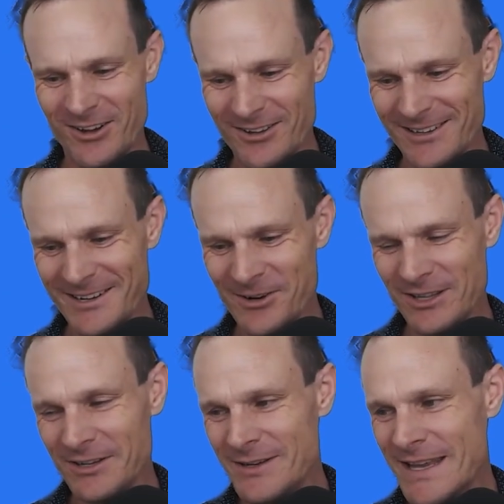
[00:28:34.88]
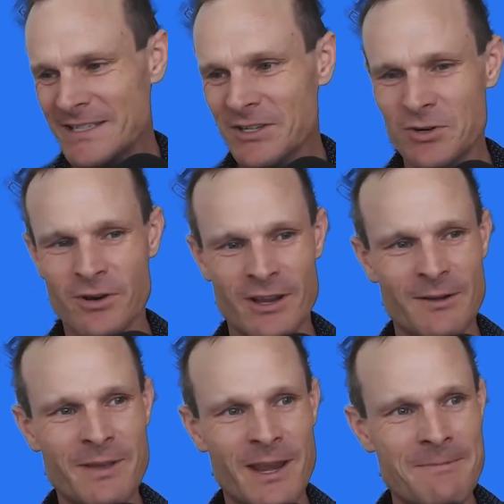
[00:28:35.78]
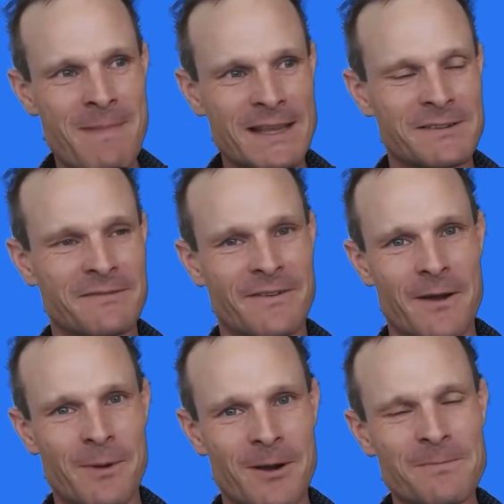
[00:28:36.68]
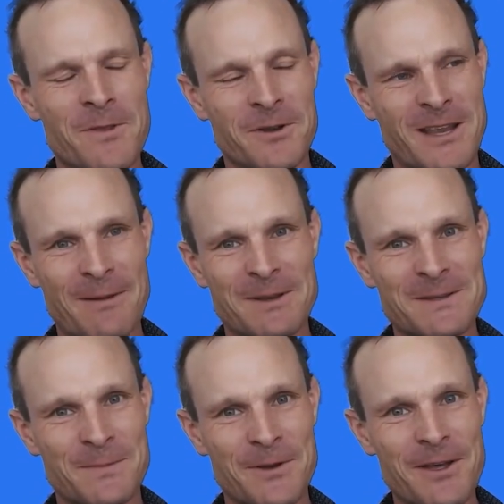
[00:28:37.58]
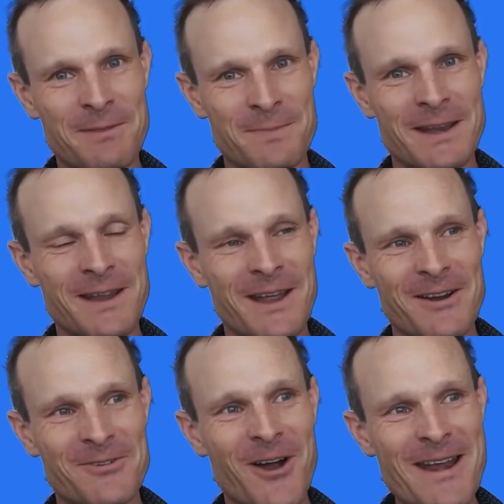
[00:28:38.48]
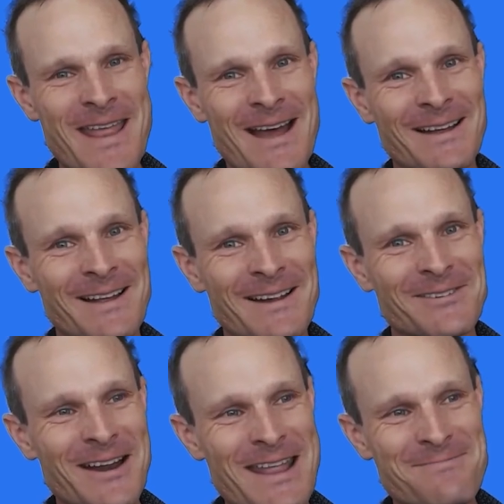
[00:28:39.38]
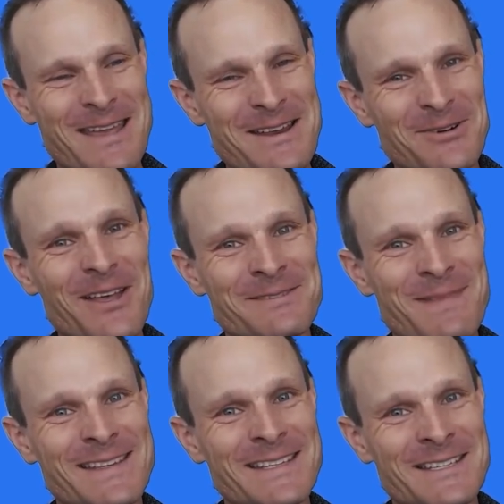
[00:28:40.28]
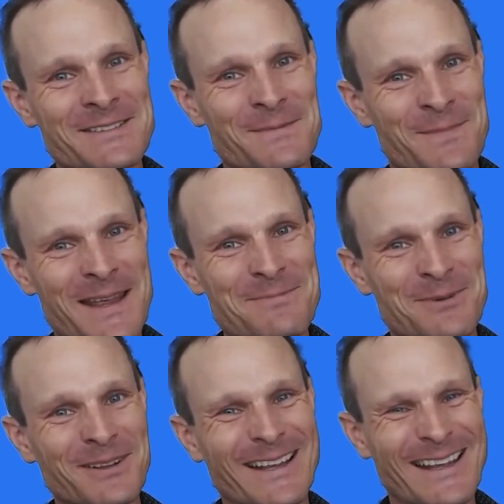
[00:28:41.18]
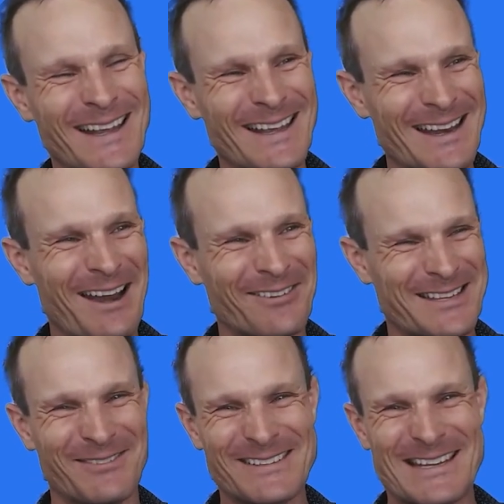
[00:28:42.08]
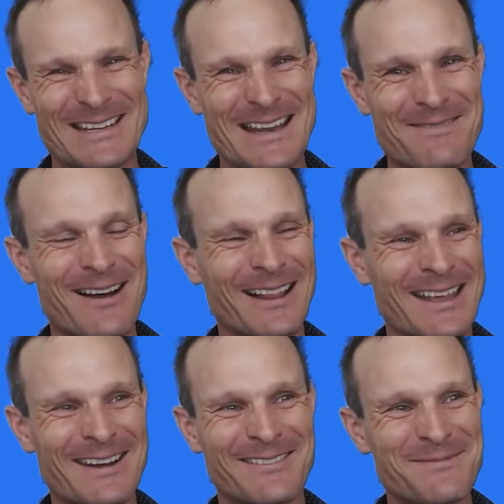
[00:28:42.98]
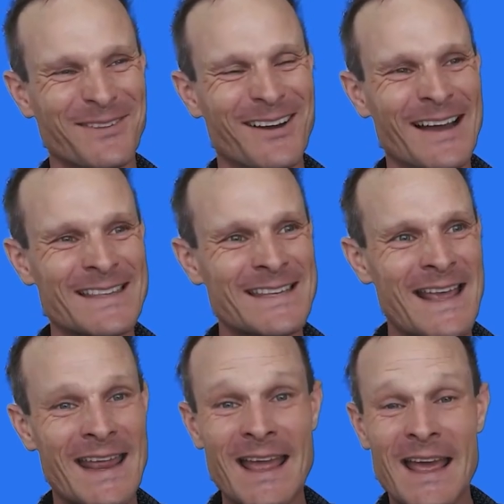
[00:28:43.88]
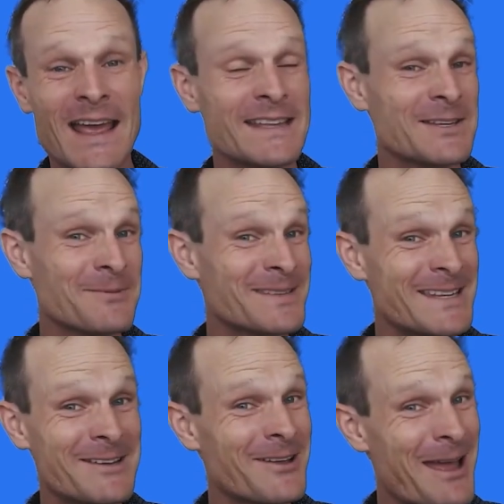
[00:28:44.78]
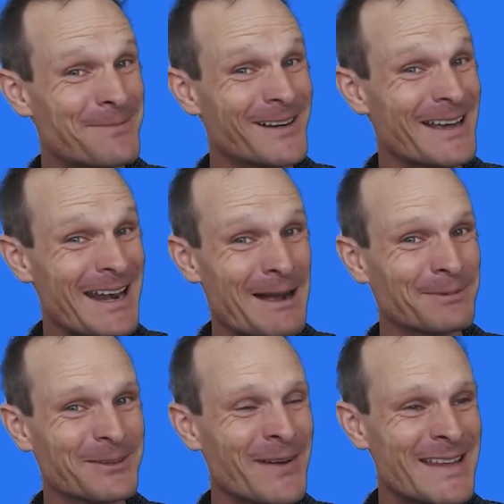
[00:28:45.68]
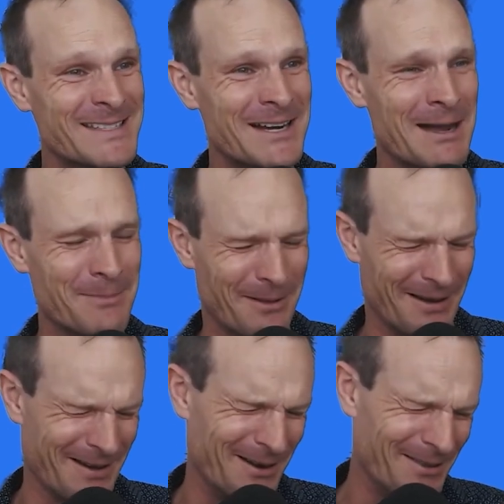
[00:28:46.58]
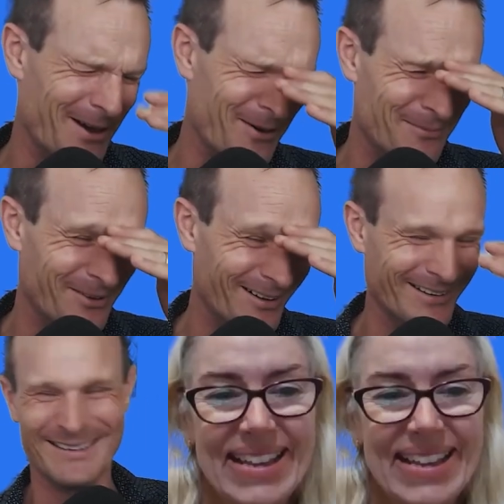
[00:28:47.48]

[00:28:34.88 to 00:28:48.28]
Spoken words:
Oh, you know what, Louise, as you're talking, I'm getting massive FOMO. I'm not coming to Right now, I'm getting all those messages from people. Every time I send an email and get a reply, it's saying, so I'm seeing you at APAIE in a couple of weeks' time. Like, oh, no, I'm not.